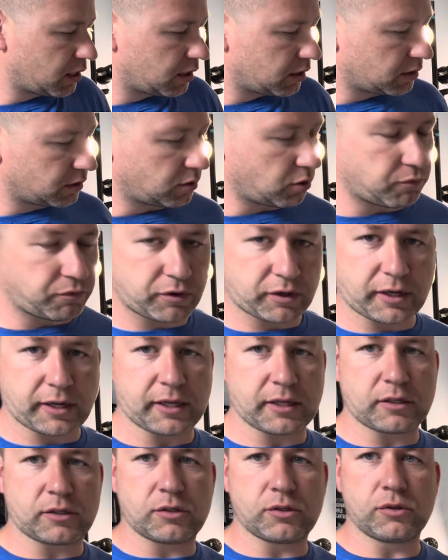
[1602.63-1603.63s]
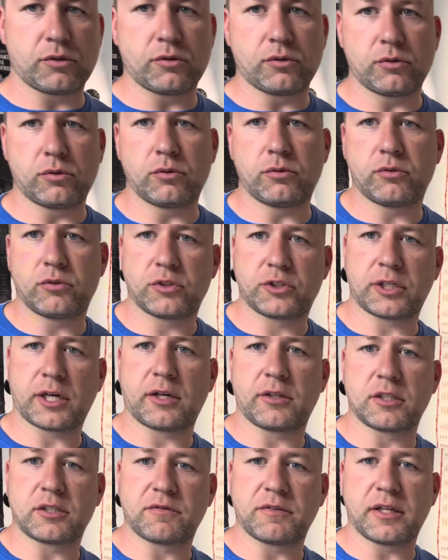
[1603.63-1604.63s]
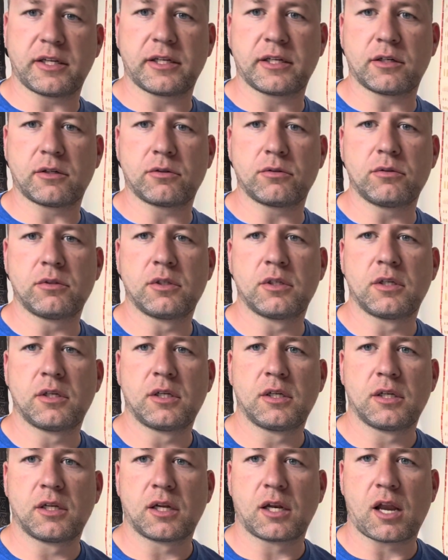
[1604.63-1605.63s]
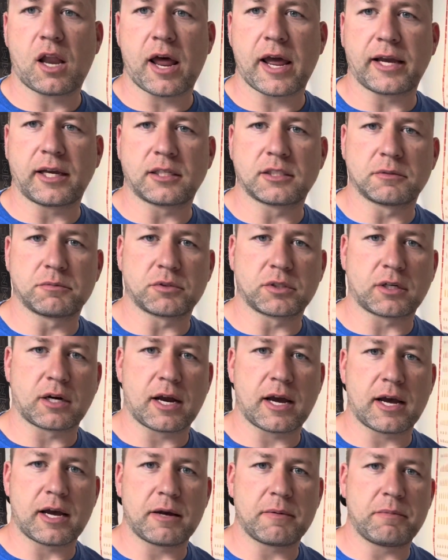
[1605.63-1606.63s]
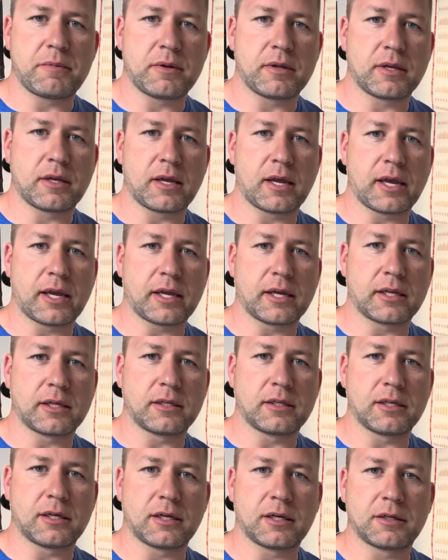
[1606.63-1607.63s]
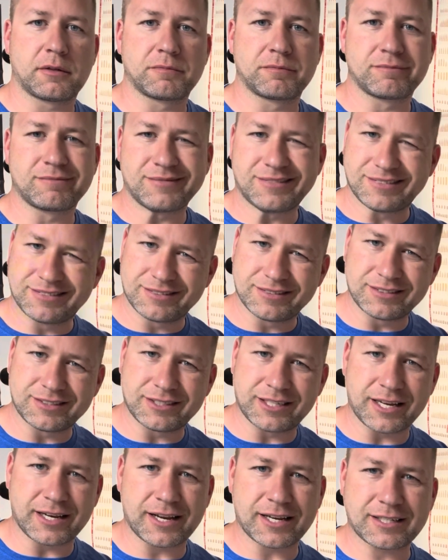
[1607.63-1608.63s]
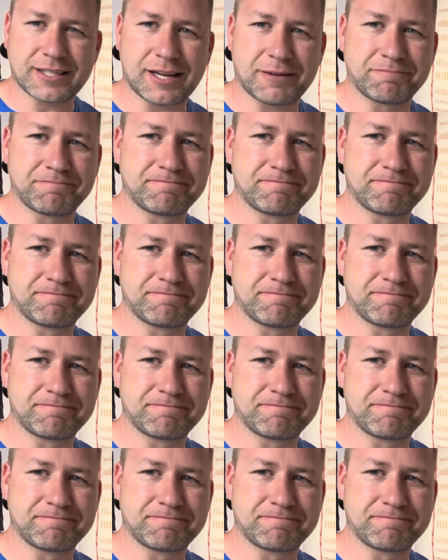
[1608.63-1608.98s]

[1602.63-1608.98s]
Don't forget to share this video, like, subscribe, and see you next time.